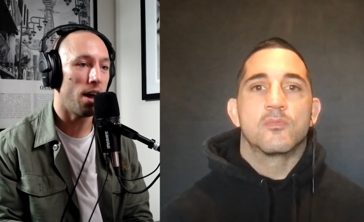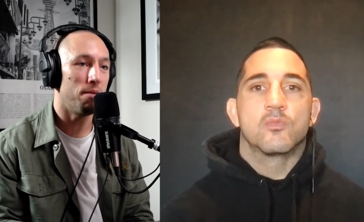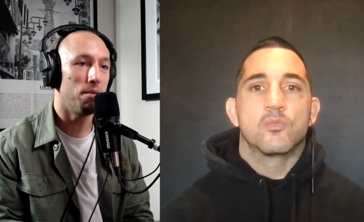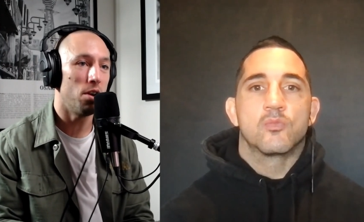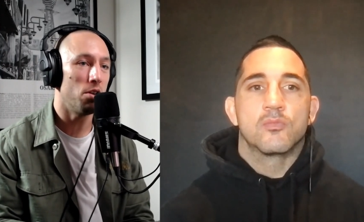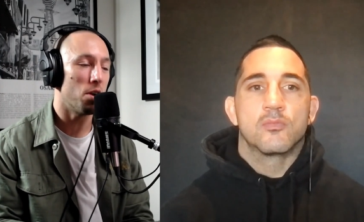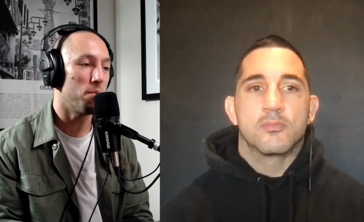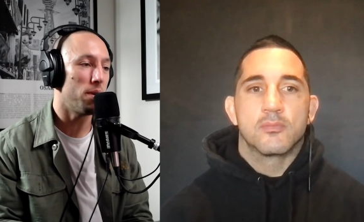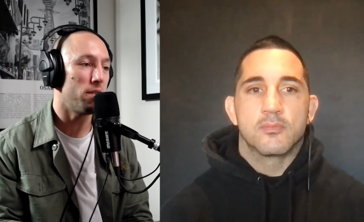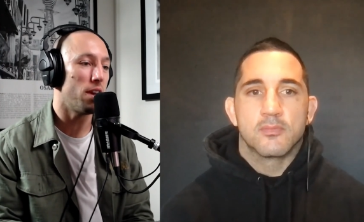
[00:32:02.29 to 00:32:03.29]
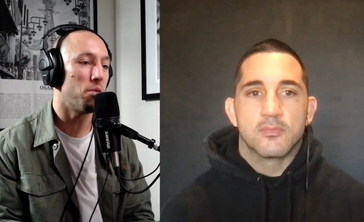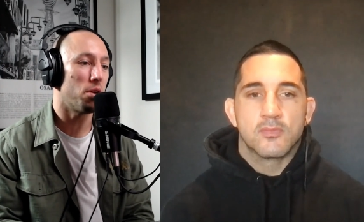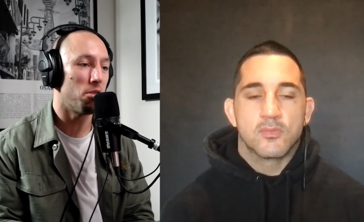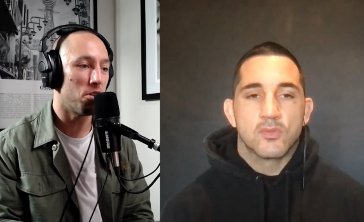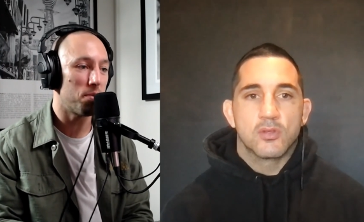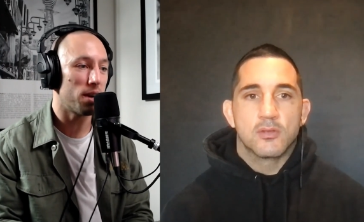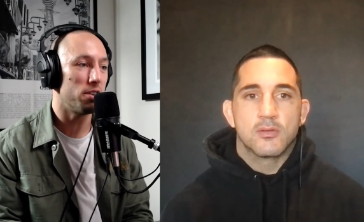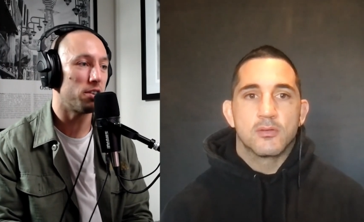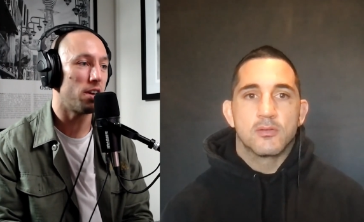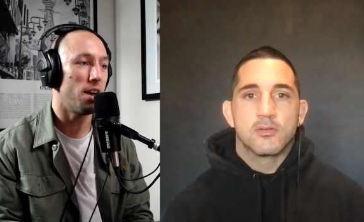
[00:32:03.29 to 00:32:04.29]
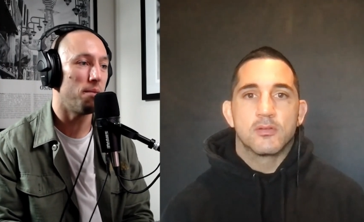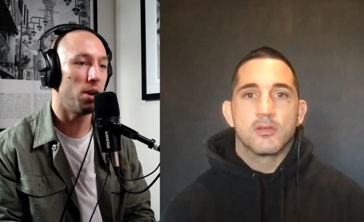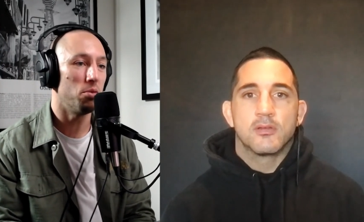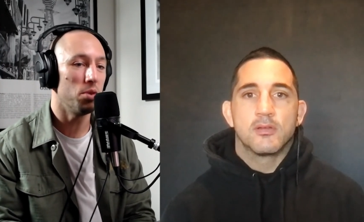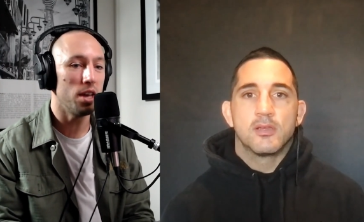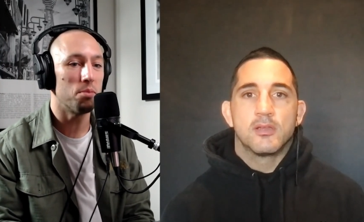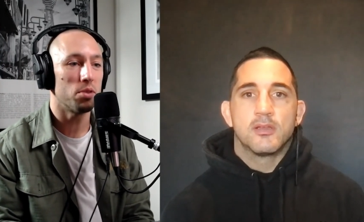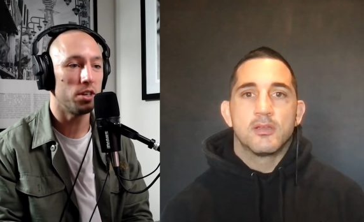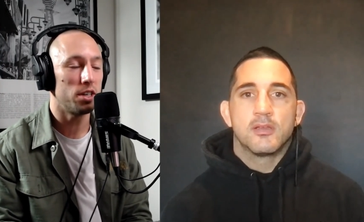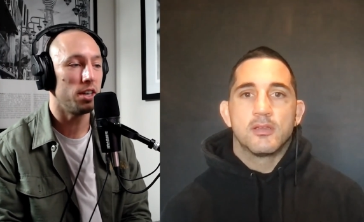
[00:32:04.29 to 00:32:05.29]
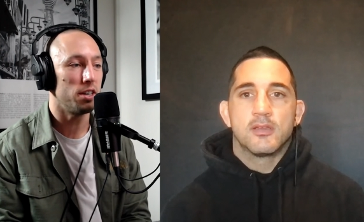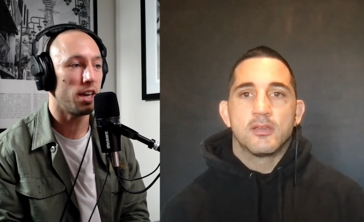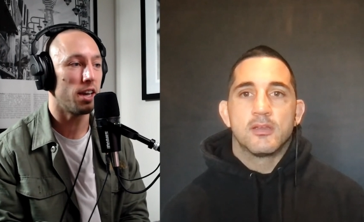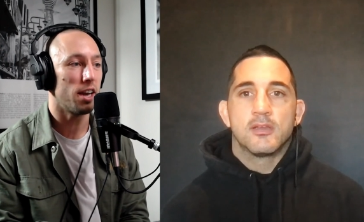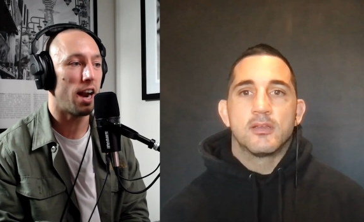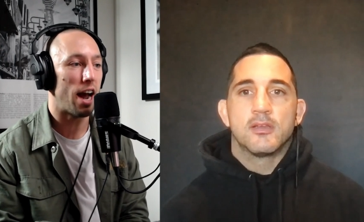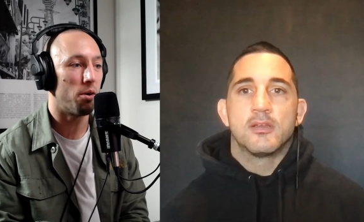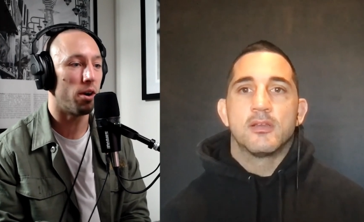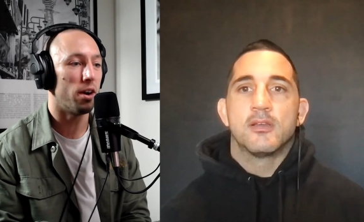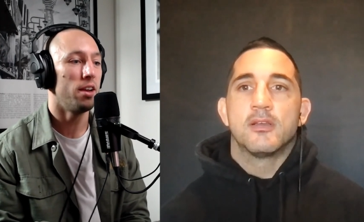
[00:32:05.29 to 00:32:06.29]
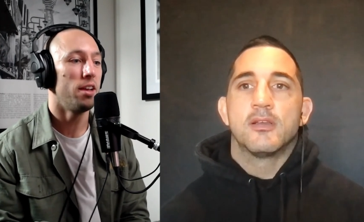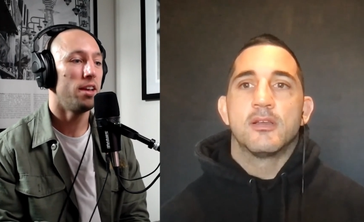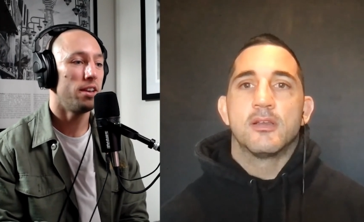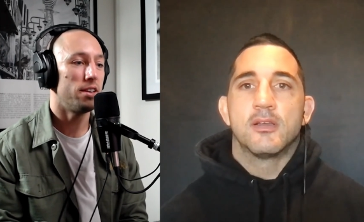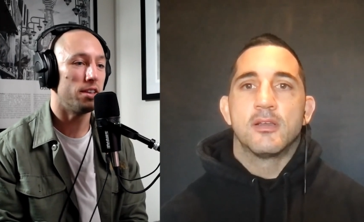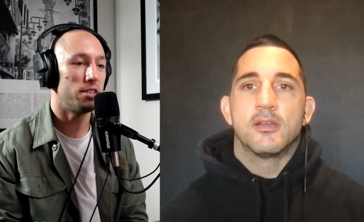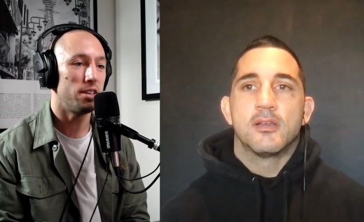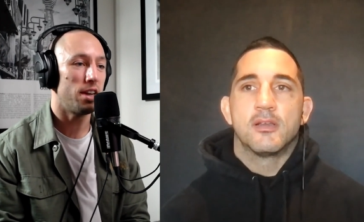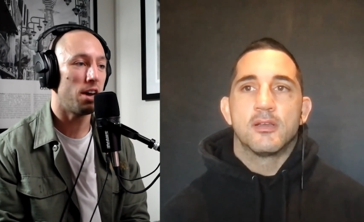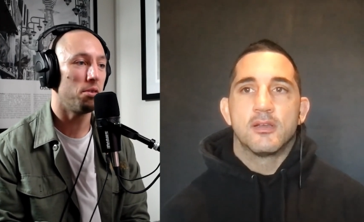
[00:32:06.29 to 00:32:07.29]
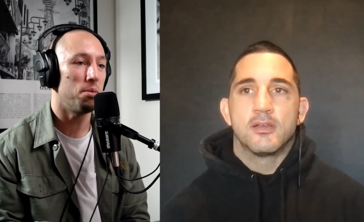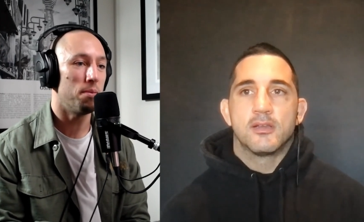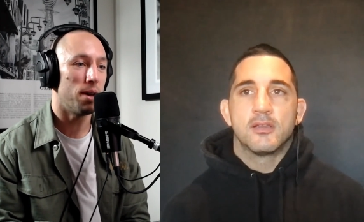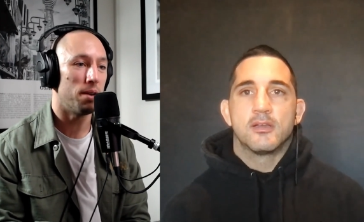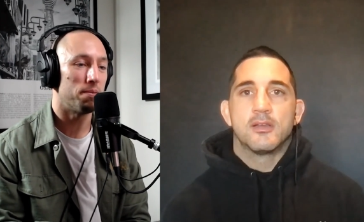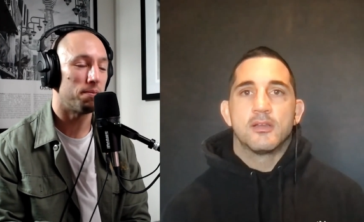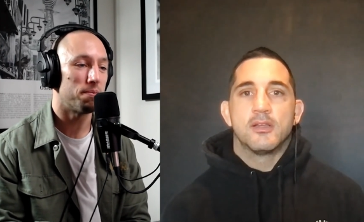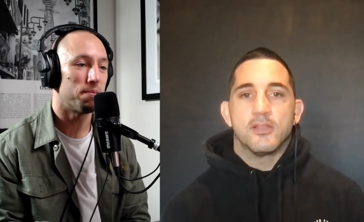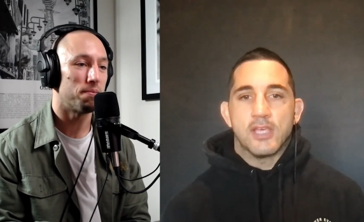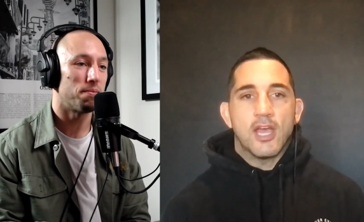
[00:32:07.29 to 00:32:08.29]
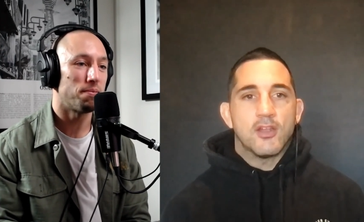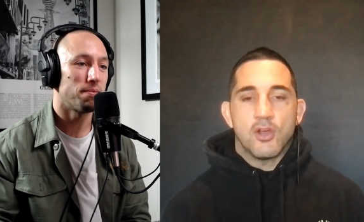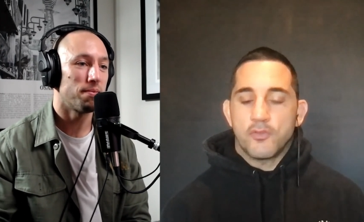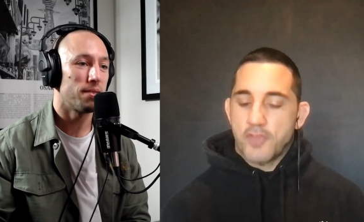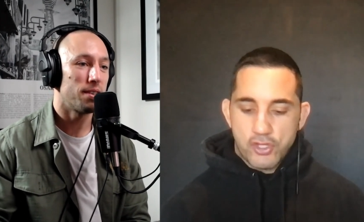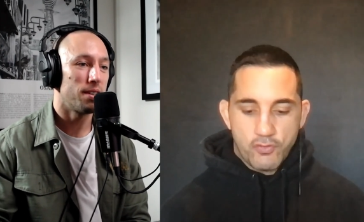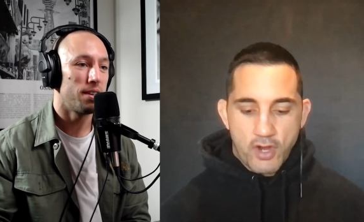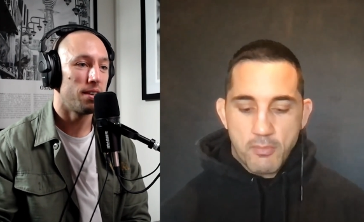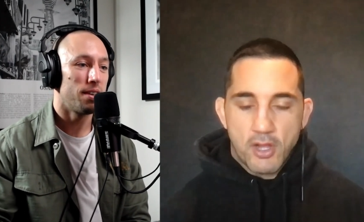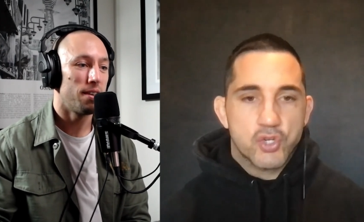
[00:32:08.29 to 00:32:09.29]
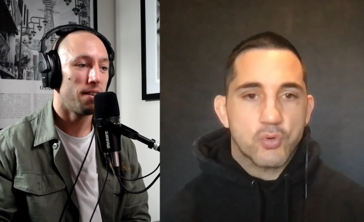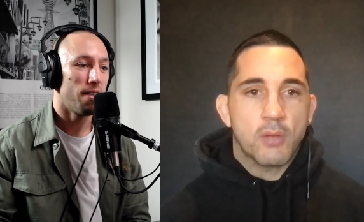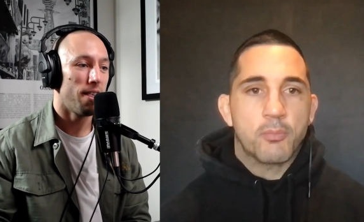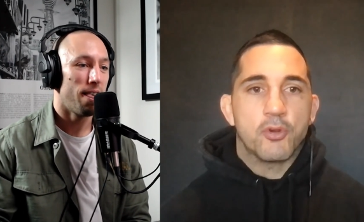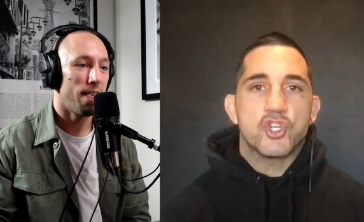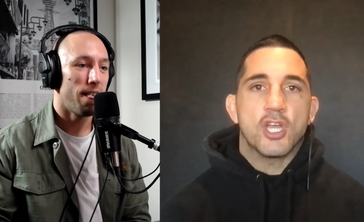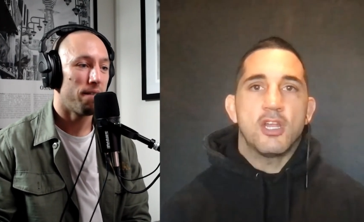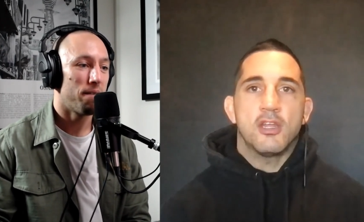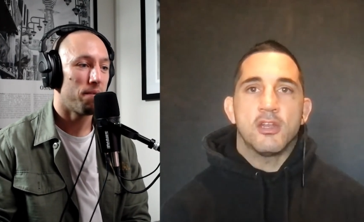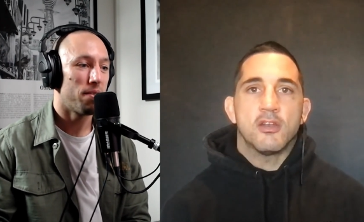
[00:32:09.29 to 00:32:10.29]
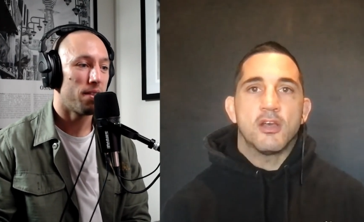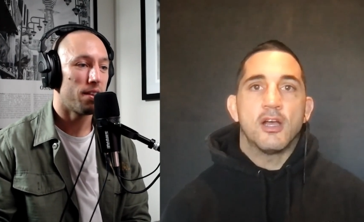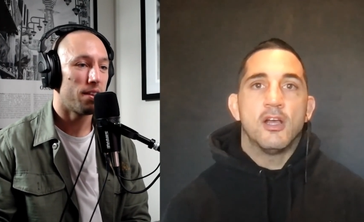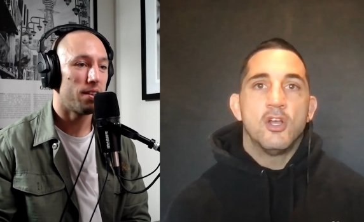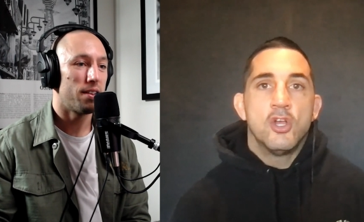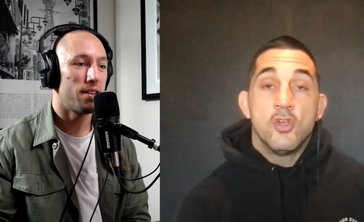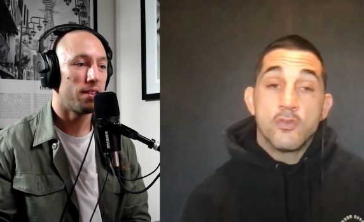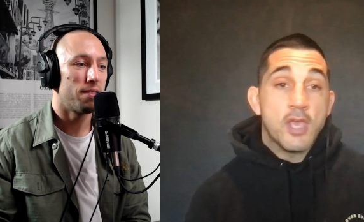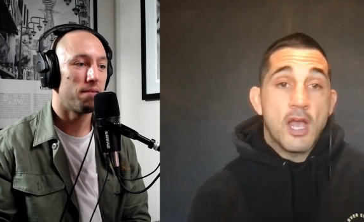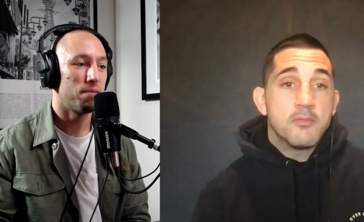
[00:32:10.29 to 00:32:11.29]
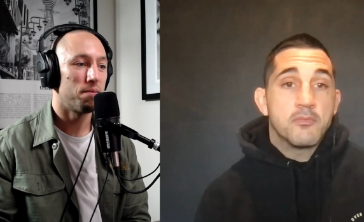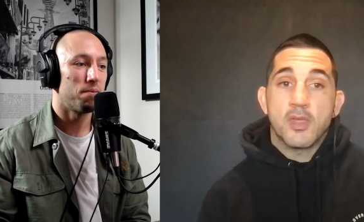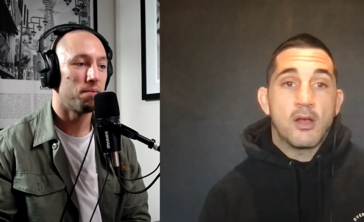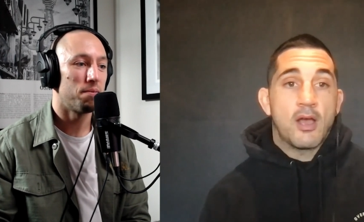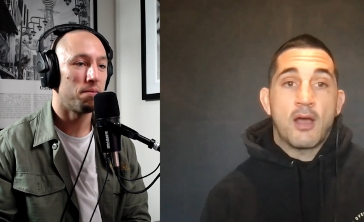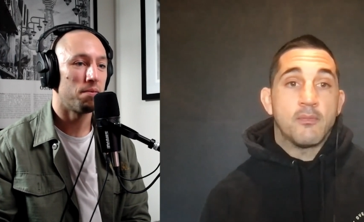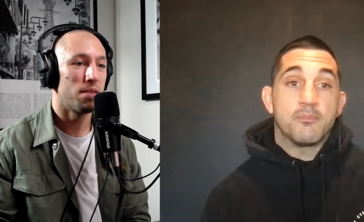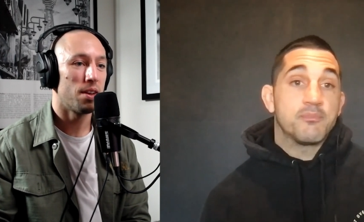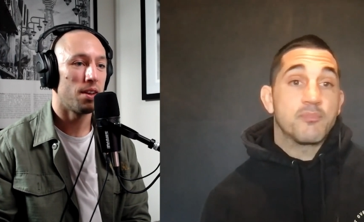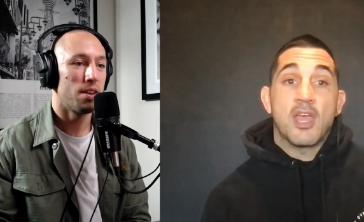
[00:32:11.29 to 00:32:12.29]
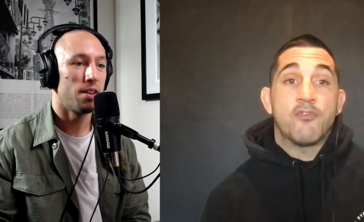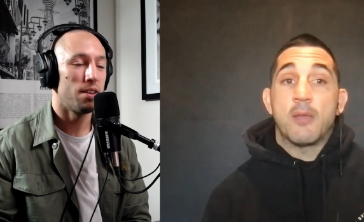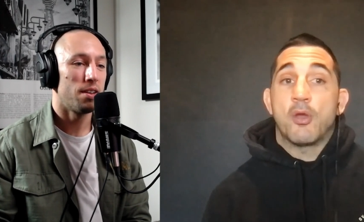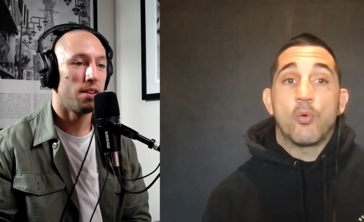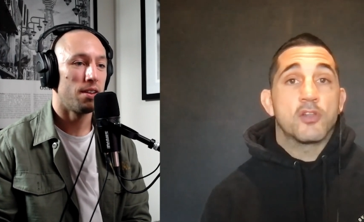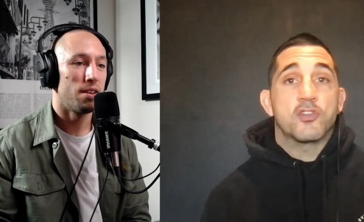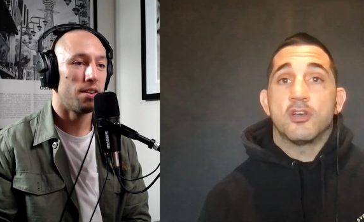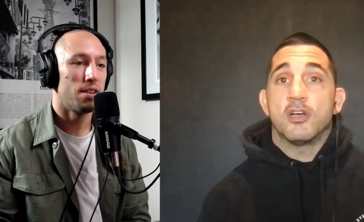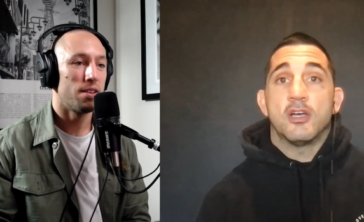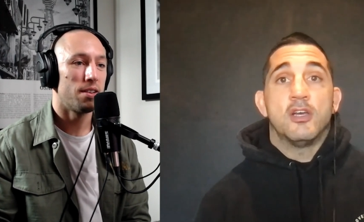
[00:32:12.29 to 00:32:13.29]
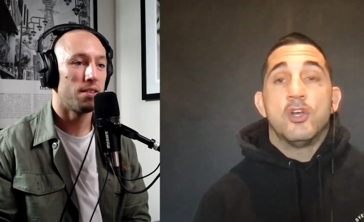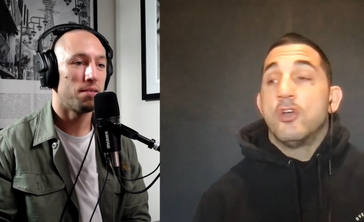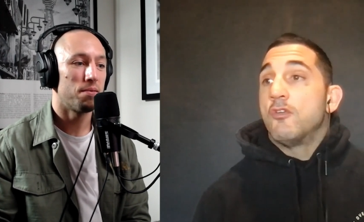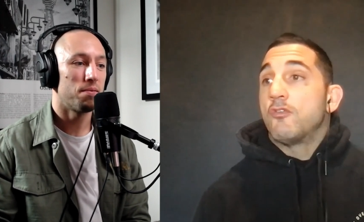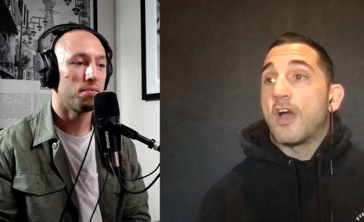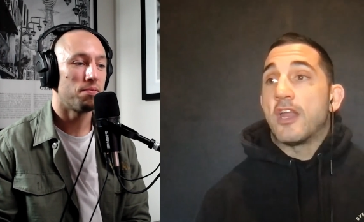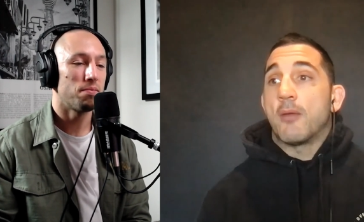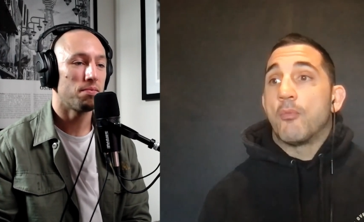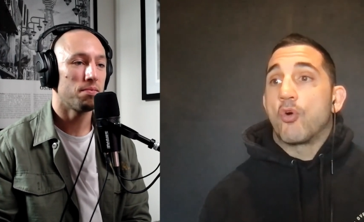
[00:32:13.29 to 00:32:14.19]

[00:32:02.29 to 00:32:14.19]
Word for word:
Speaker 1: I know you're busy. I want to respect your time, and I really appreciate you taking an hour to sit down with me, man.
Speaker 2: Yeah, no, thank you very much. Appreciate it. And uh, yeah, uh, I, if anybody wants to find out